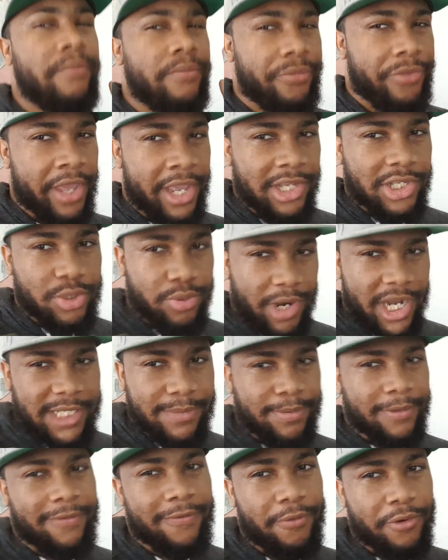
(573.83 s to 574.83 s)
think
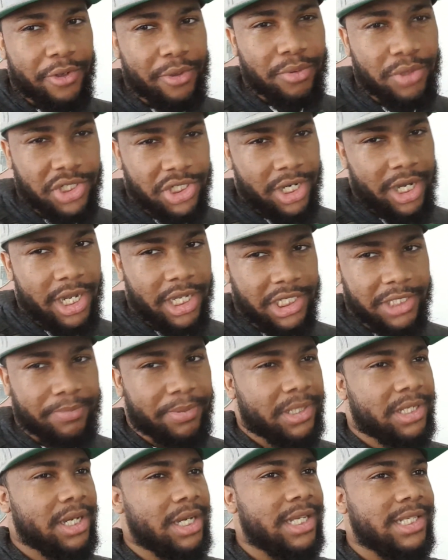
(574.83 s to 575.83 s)
twice before you judge,
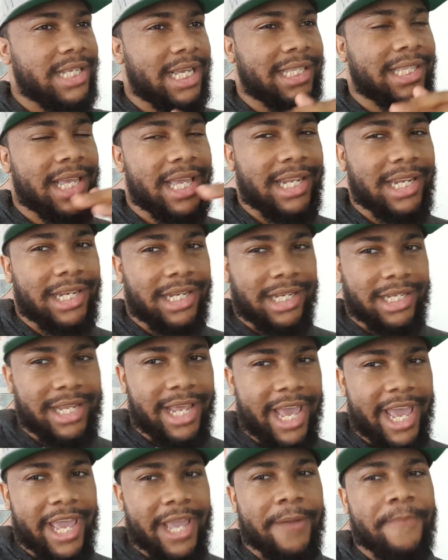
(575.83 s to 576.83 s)
because at the end of the
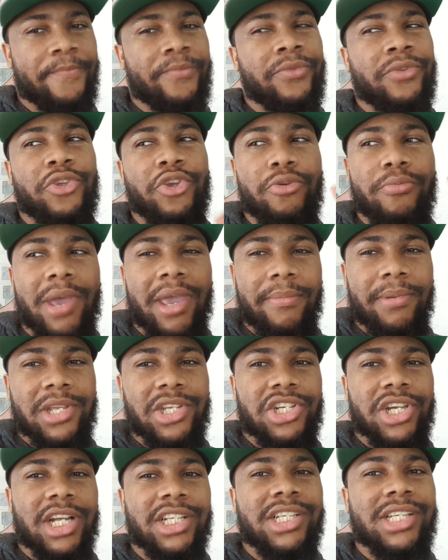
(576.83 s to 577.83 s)
day, you may be
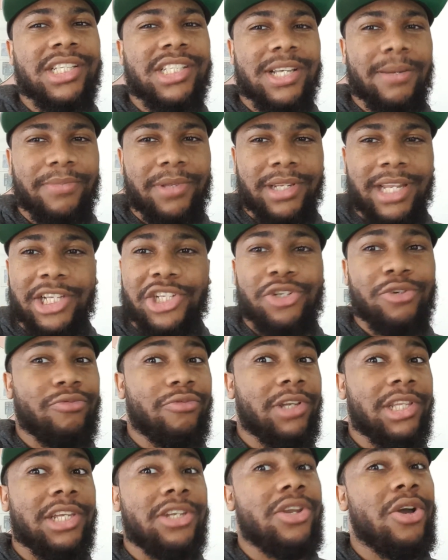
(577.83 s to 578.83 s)
judging something that you
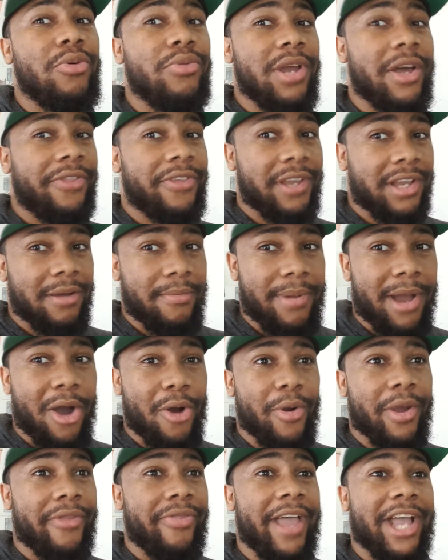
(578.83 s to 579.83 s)
really know nothing
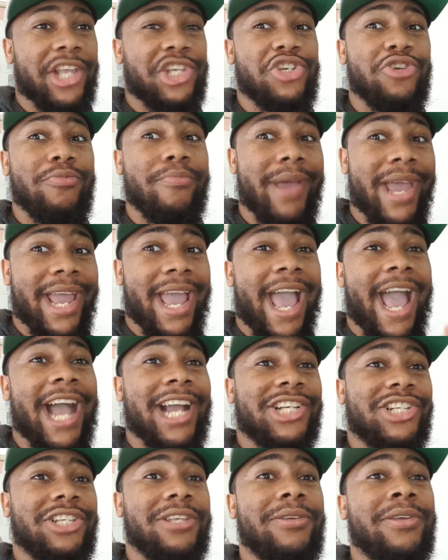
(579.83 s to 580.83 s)
about and that you may
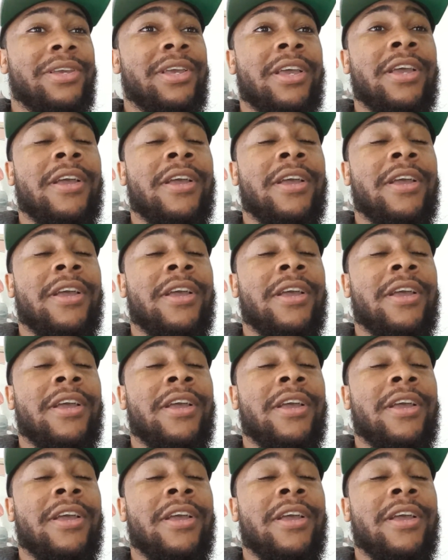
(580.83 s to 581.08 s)
actually